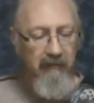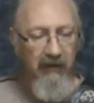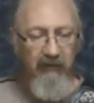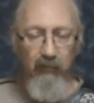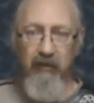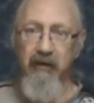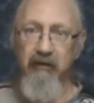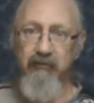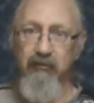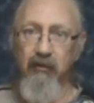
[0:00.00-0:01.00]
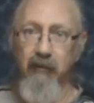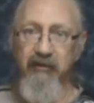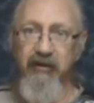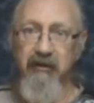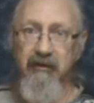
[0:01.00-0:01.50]
as we're going through a
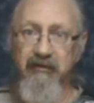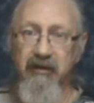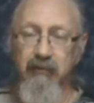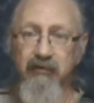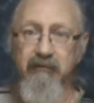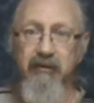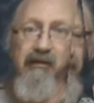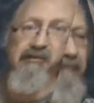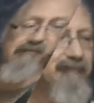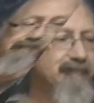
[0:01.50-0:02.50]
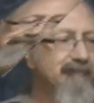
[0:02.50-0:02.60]
particular sequence of notes.